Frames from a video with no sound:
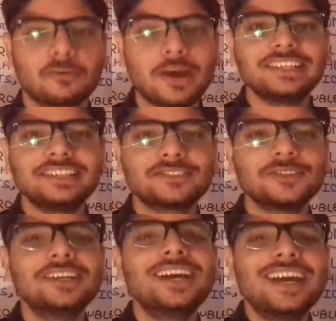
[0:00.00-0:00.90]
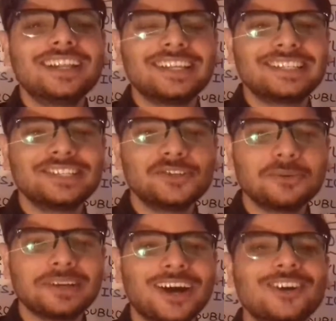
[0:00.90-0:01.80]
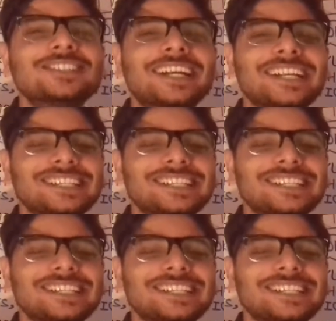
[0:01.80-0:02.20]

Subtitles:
Why is it so? This is due to because it